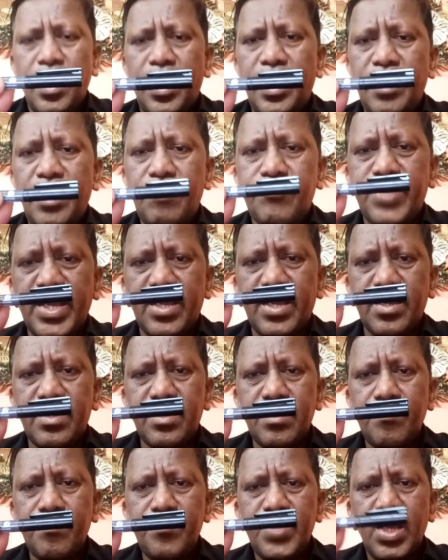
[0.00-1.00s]
I have
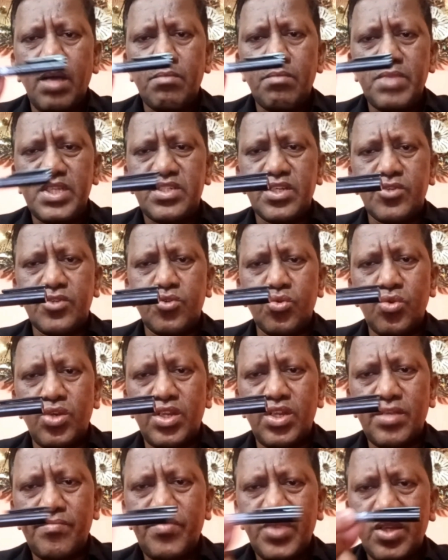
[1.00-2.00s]
taken a meter rule.
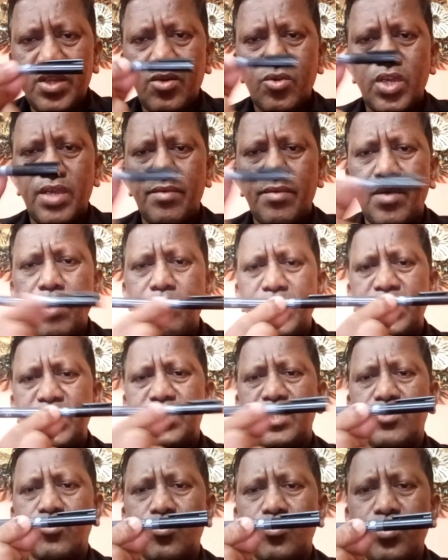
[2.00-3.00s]
Okay, a
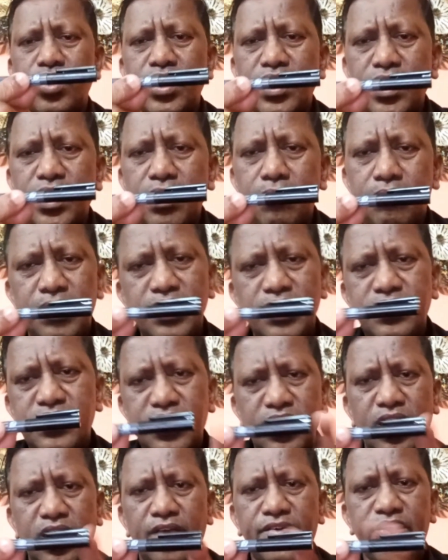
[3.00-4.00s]
meter rule
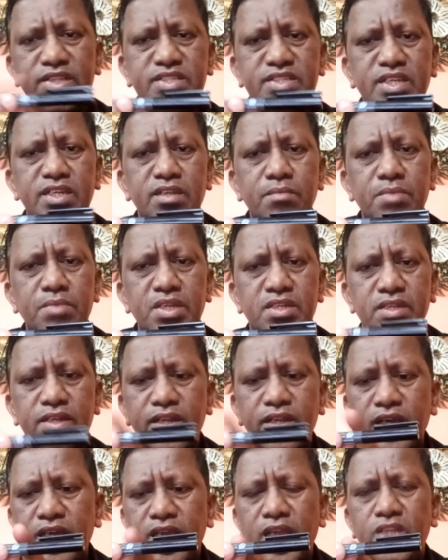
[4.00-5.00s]
means 100 centimeter.
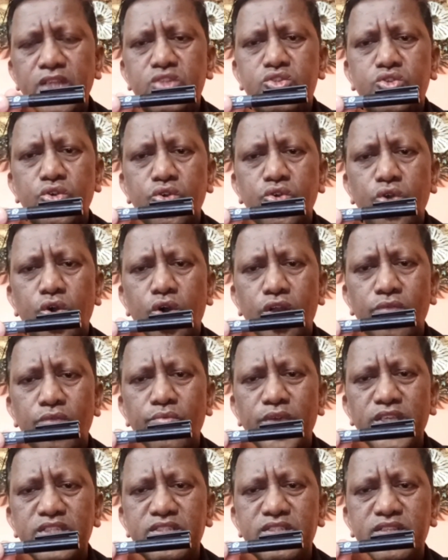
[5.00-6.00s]
It should
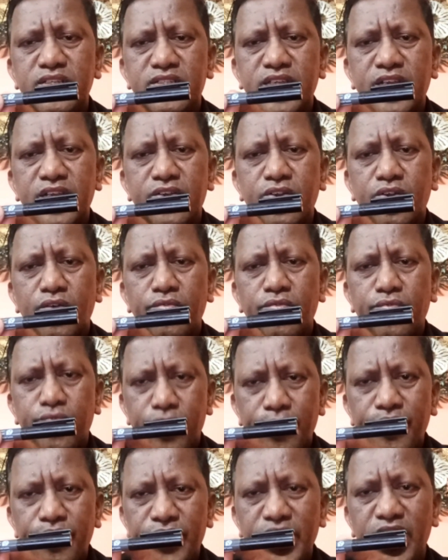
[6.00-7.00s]
always, the center of
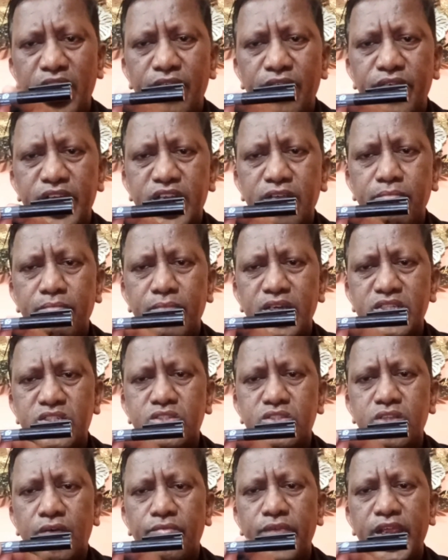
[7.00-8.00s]
gravity
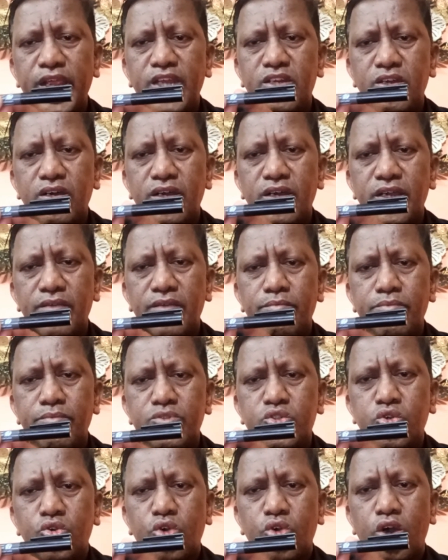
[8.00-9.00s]
must, the weight
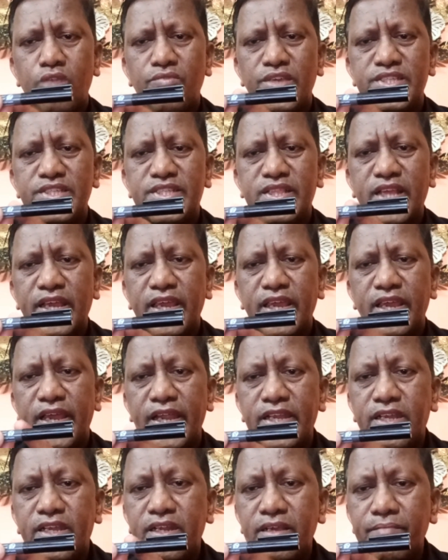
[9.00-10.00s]
should always lie
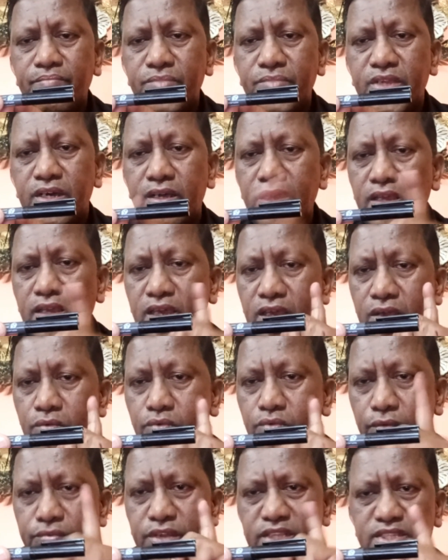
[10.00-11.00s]
at the
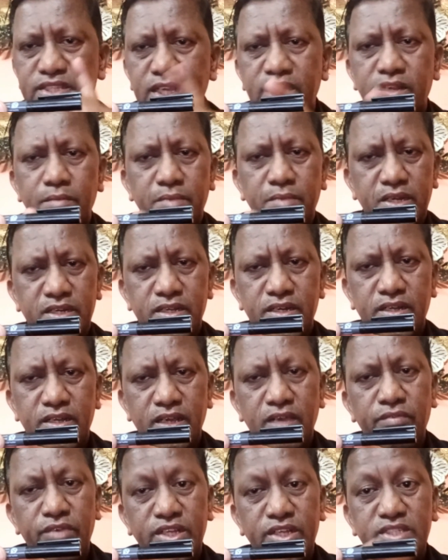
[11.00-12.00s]
50 centimeter.
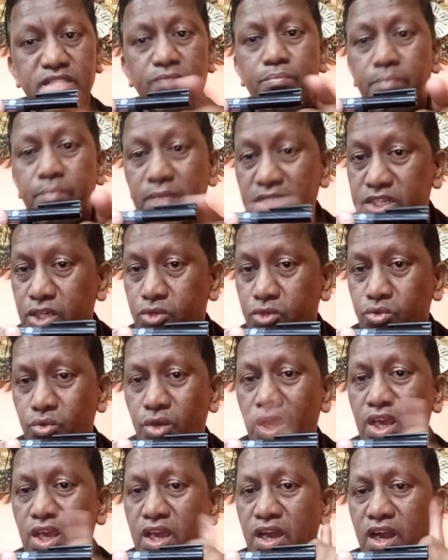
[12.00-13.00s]
If it is a meter
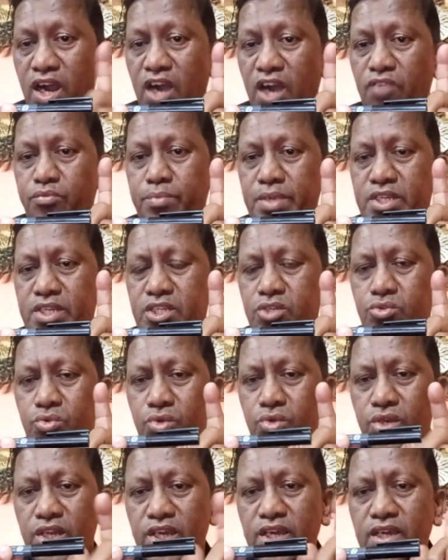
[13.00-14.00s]
rule, half meter
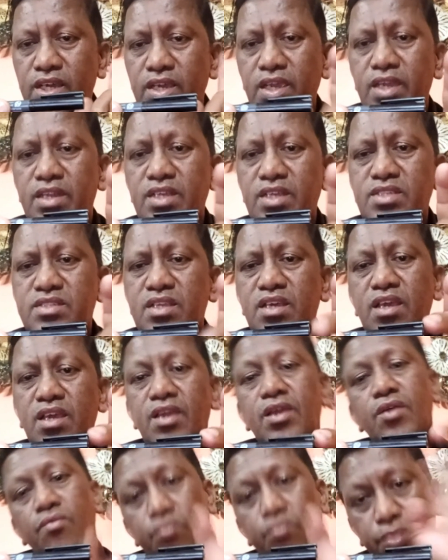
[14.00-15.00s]
rule, it is
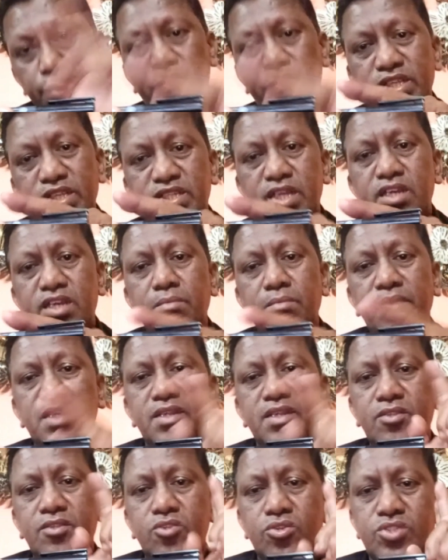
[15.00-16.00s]
50
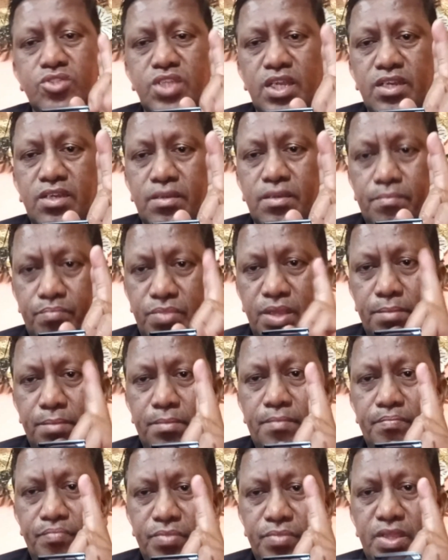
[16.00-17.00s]
centimeter, so
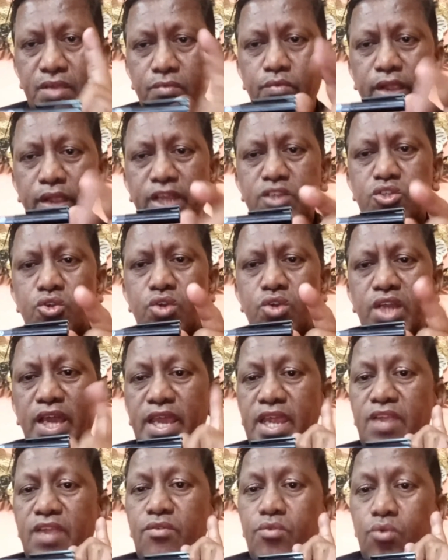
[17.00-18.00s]
the weight should
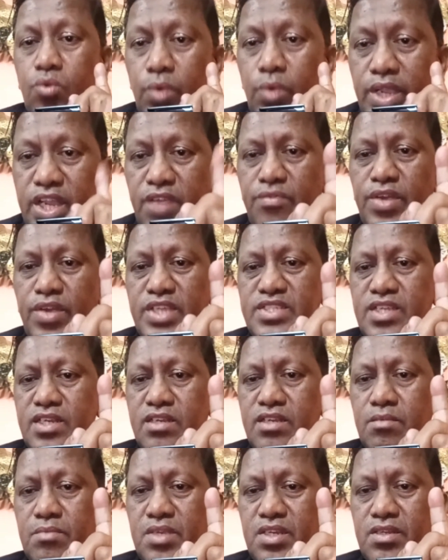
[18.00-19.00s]
lie at 25
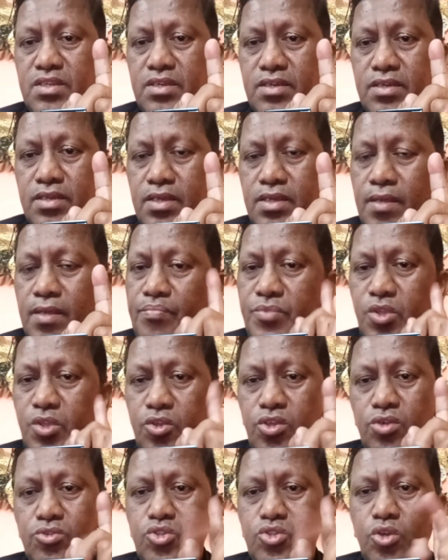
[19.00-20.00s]
centimeter. So
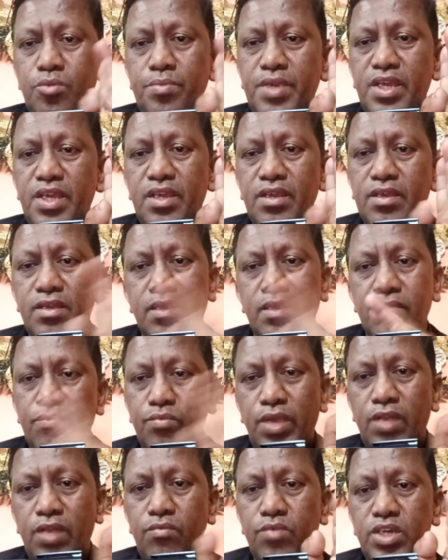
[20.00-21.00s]
you should be
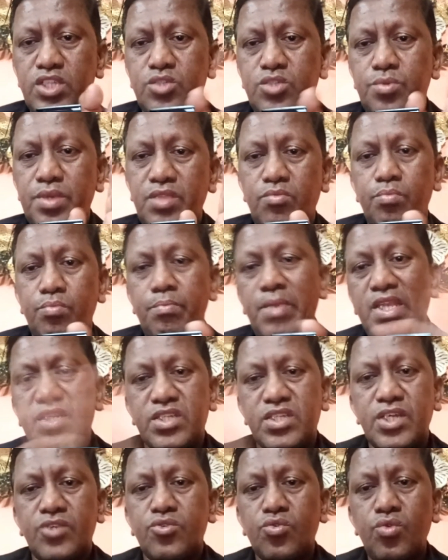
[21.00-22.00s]
well versed with
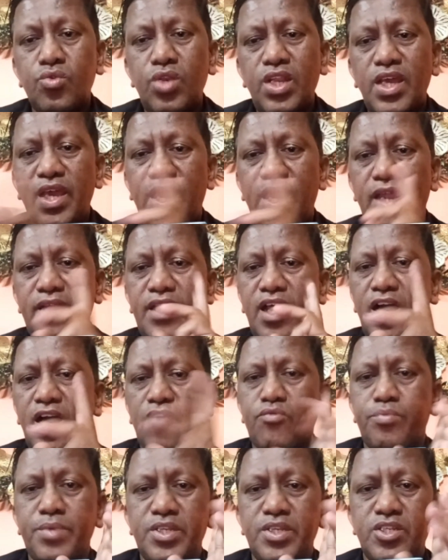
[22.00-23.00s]
meter rule and
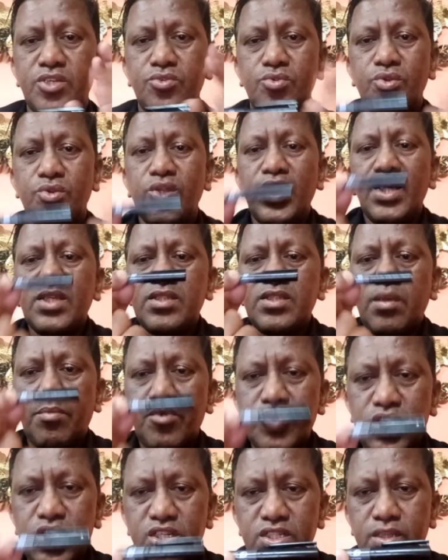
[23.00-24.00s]
half meter rule.
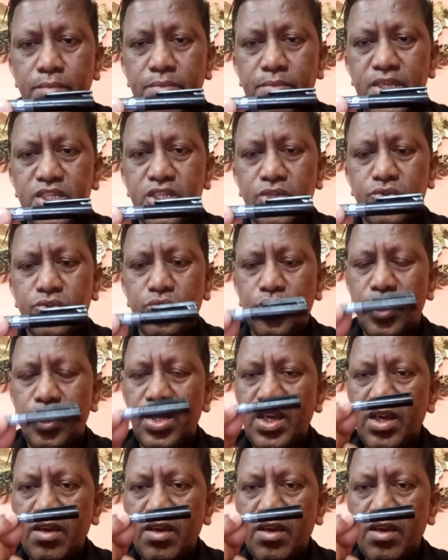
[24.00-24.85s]
Suppose it is a meter rule,